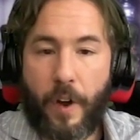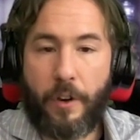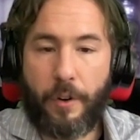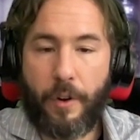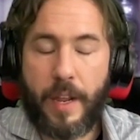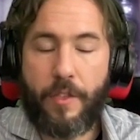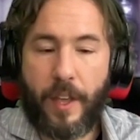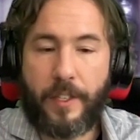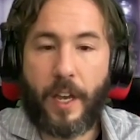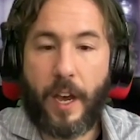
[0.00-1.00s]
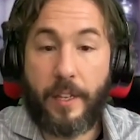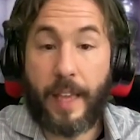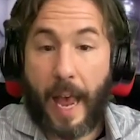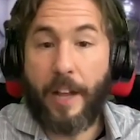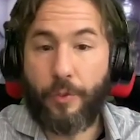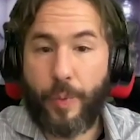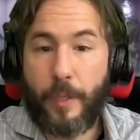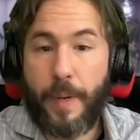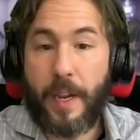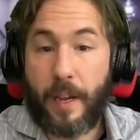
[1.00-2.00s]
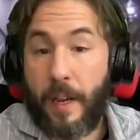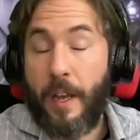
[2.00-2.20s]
underneath its ice as we speak?